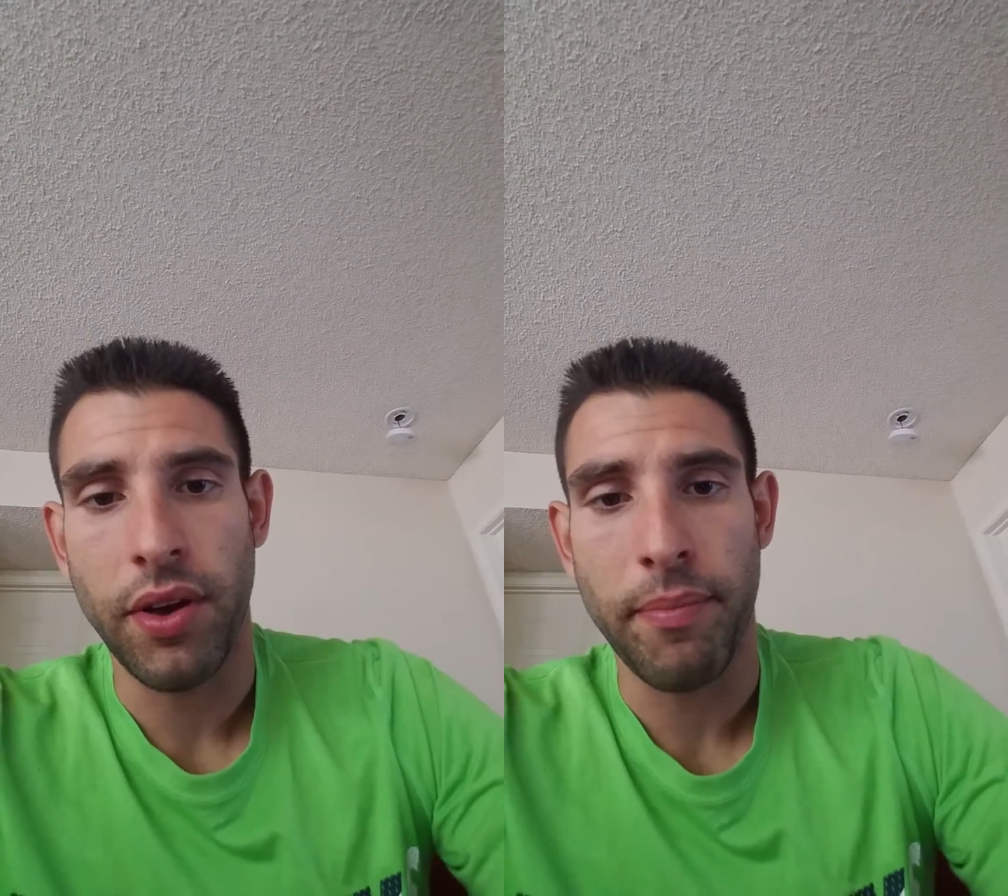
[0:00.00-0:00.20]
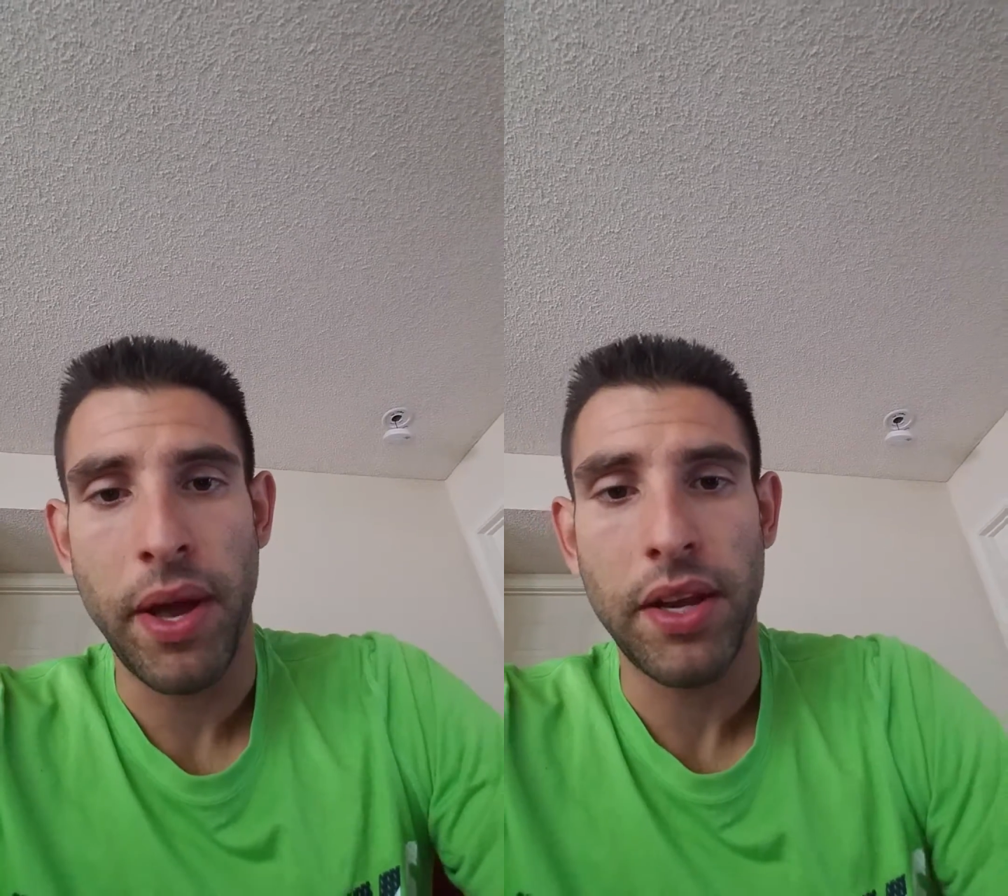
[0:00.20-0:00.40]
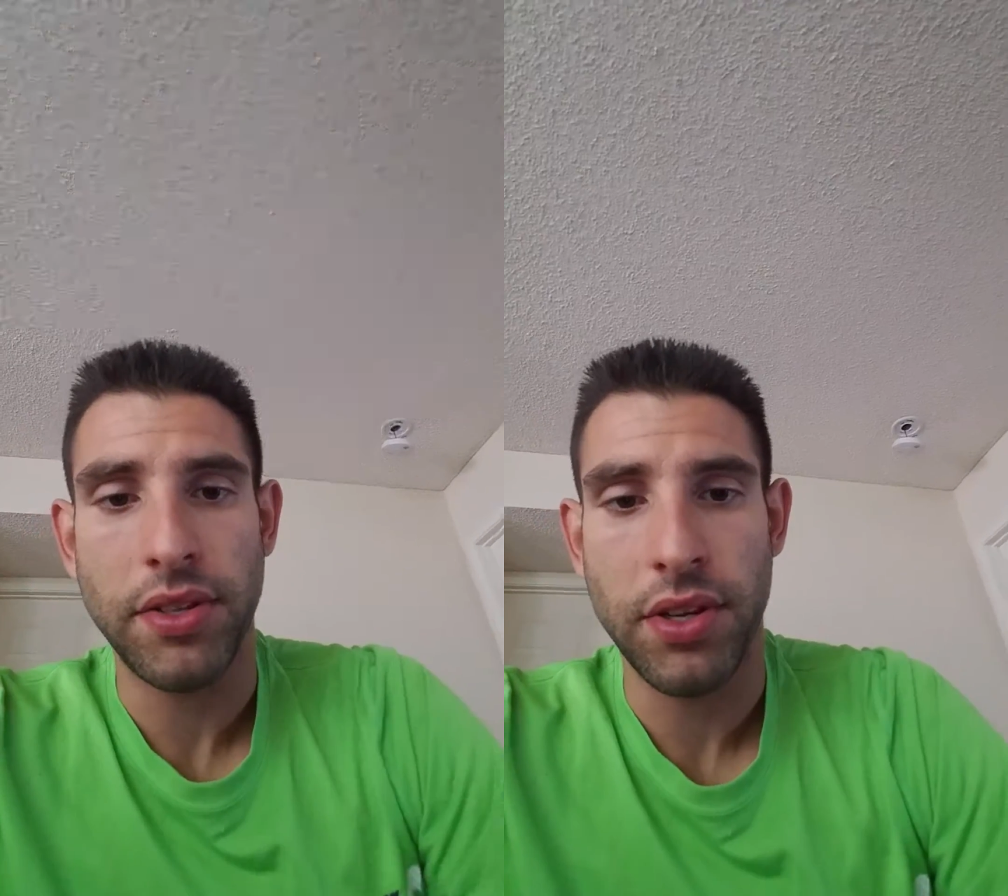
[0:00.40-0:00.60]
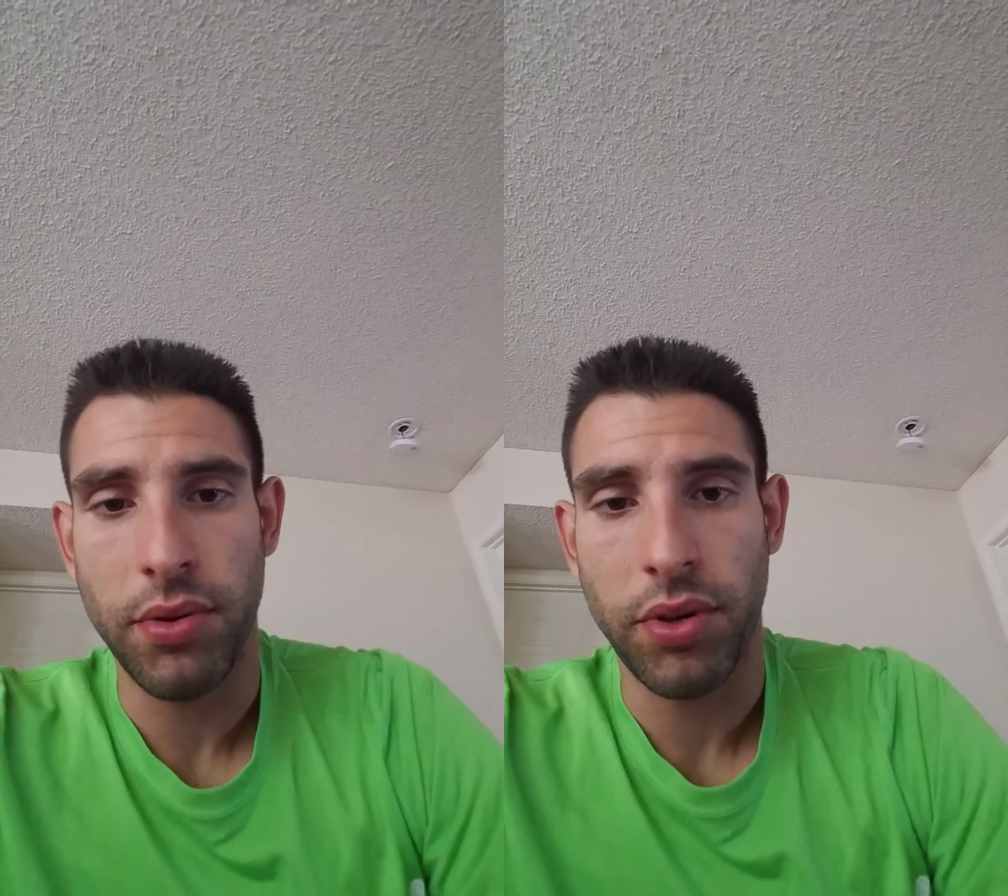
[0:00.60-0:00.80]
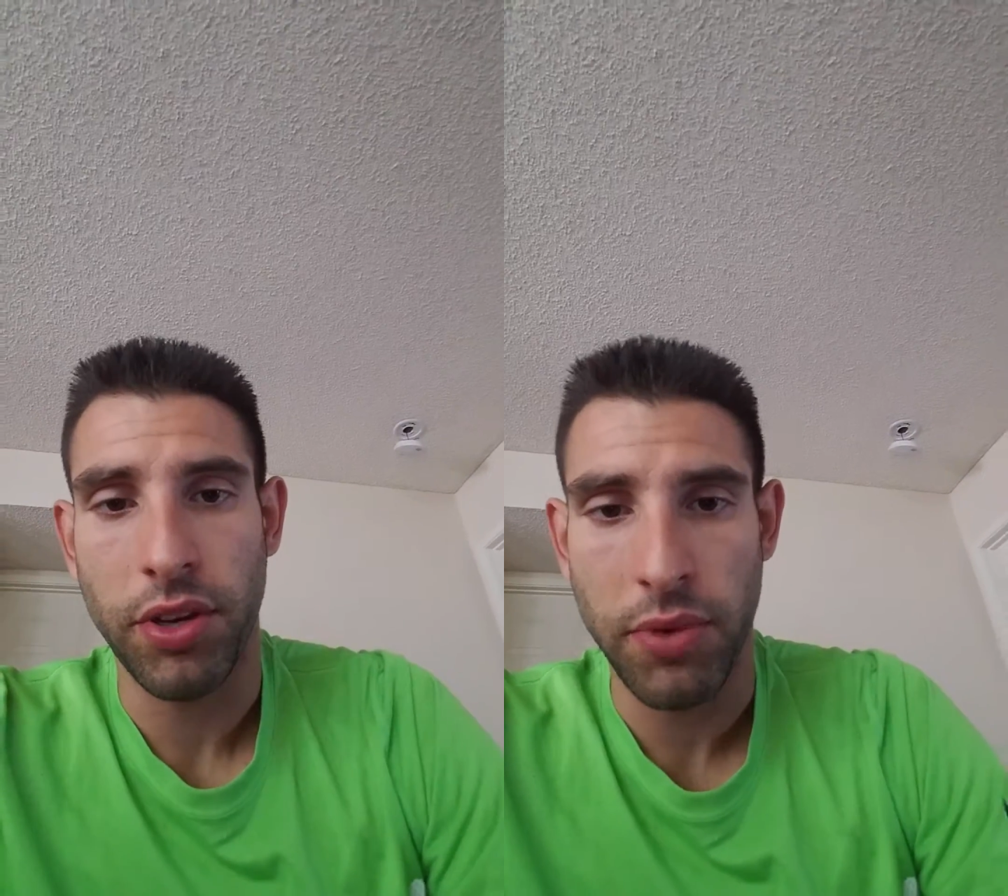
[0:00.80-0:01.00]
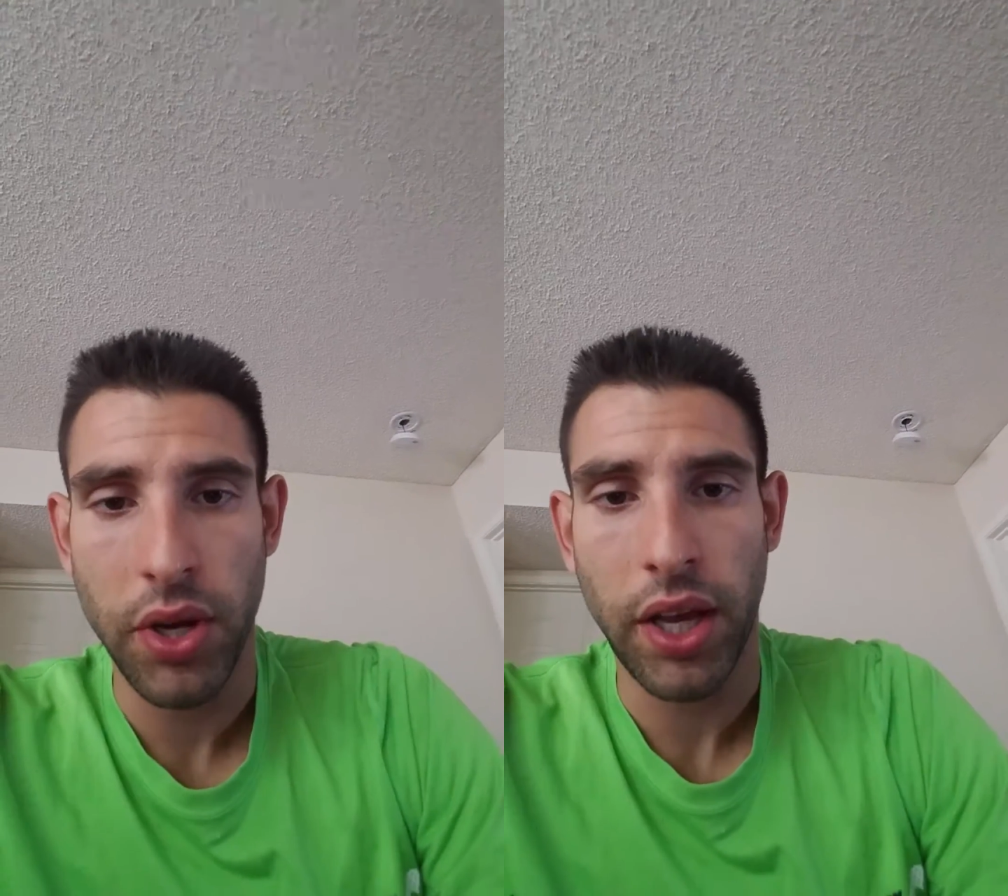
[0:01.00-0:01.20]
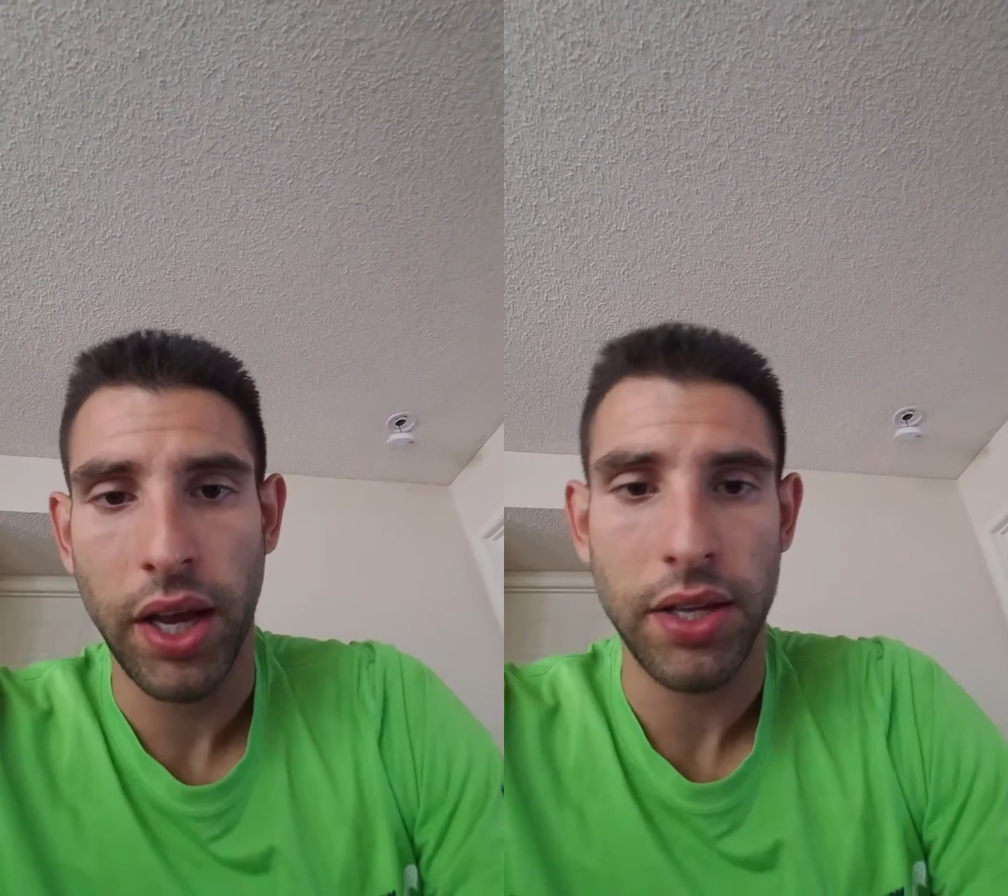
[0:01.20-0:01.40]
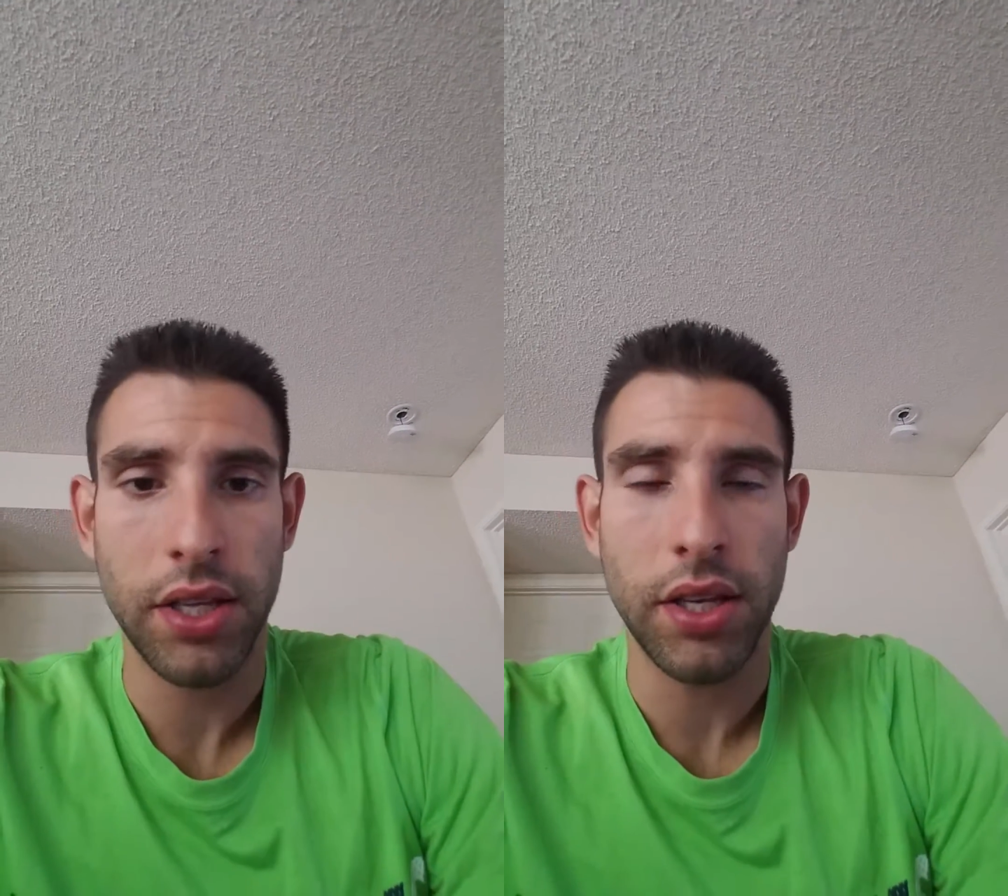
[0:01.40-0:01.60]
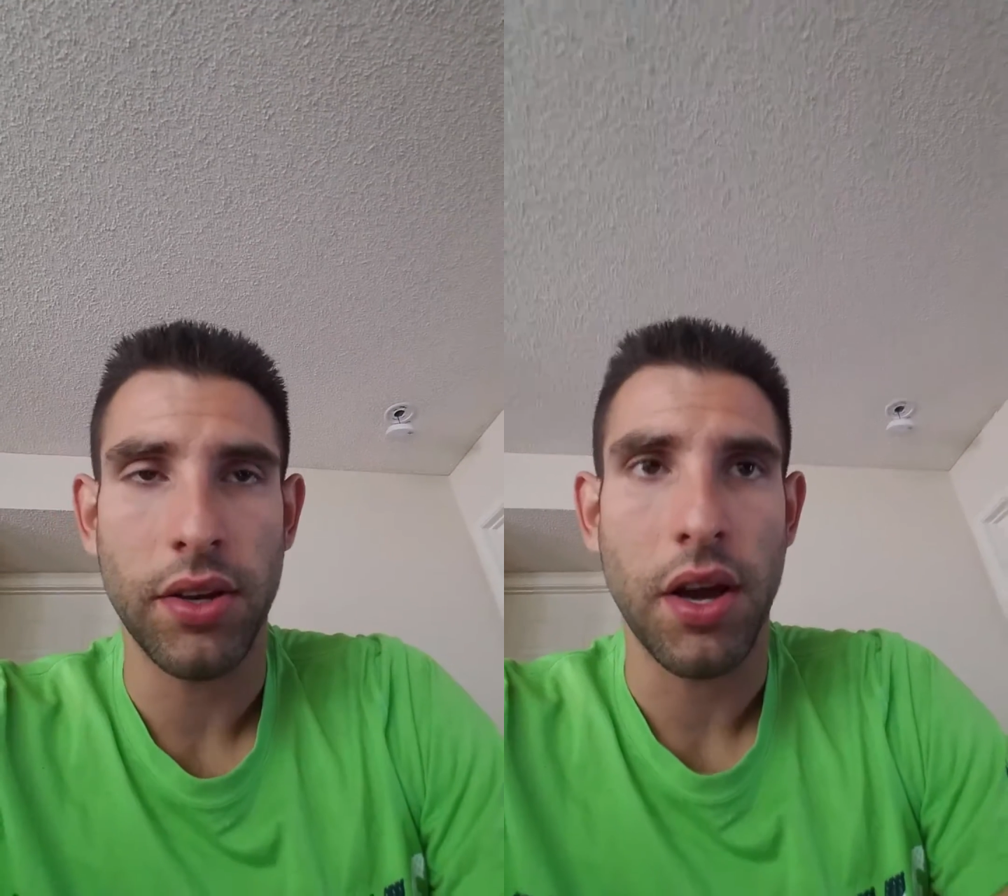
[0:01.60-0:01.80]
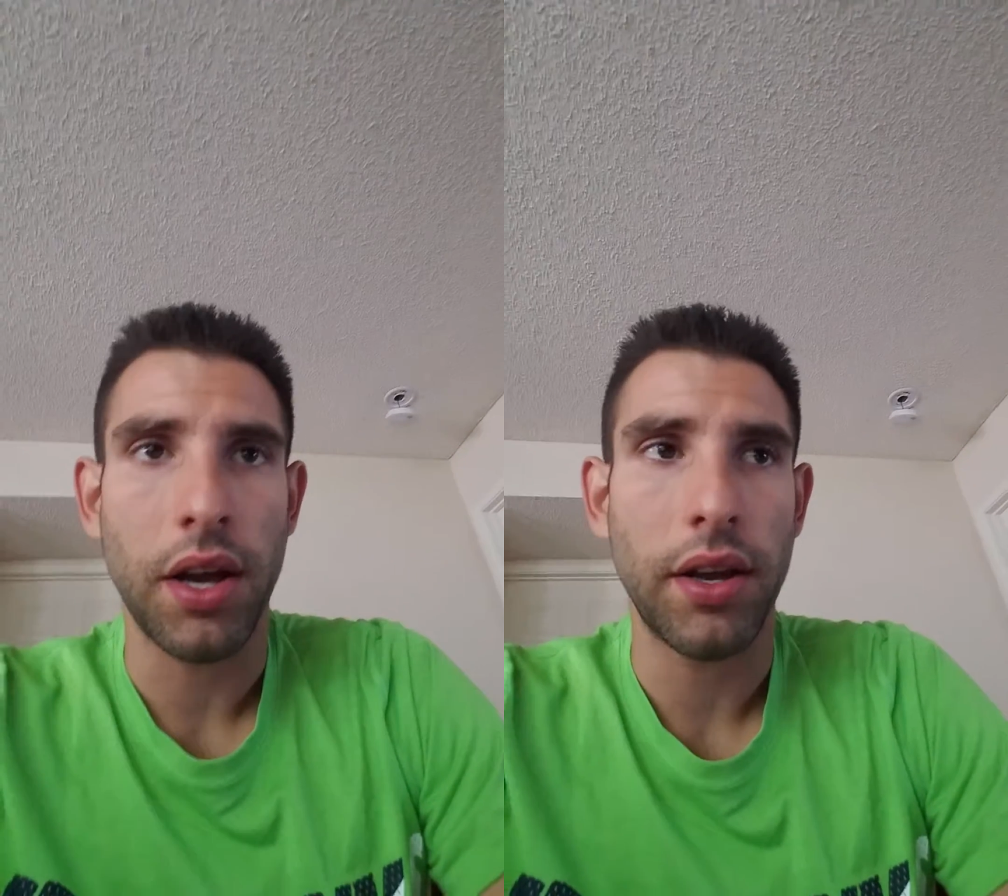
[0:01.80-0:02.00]
meant to communicate to the
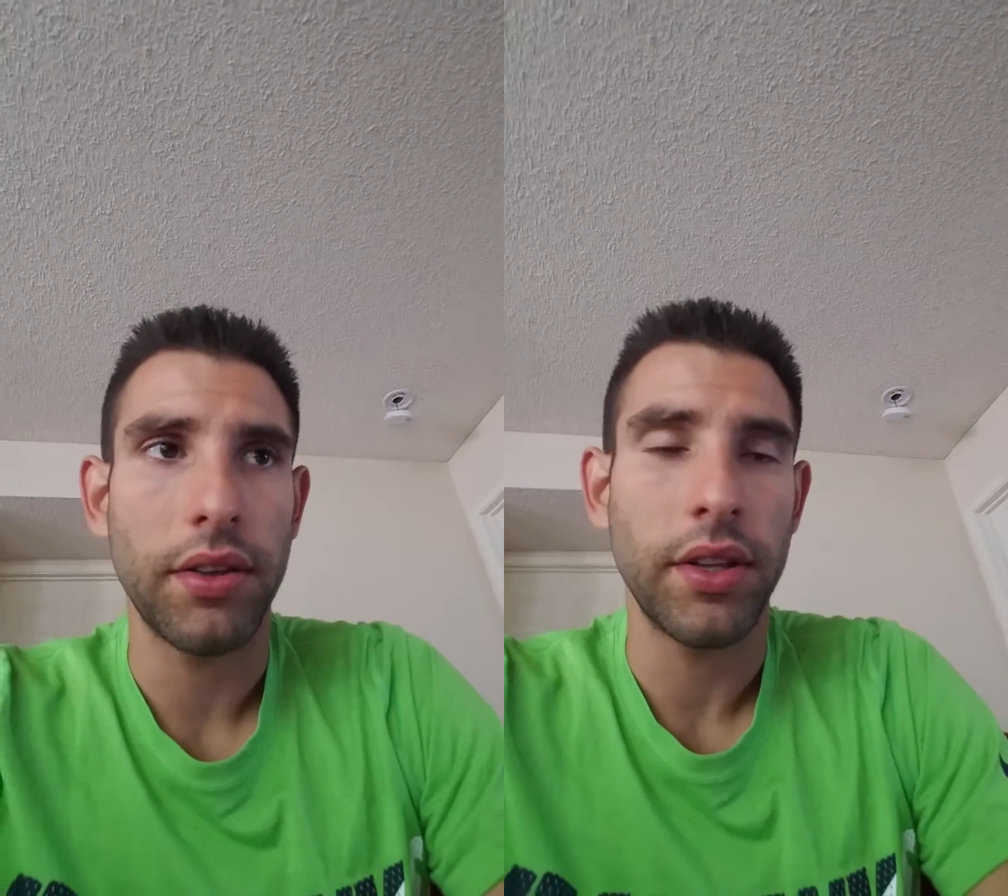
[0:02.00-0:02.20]
dog.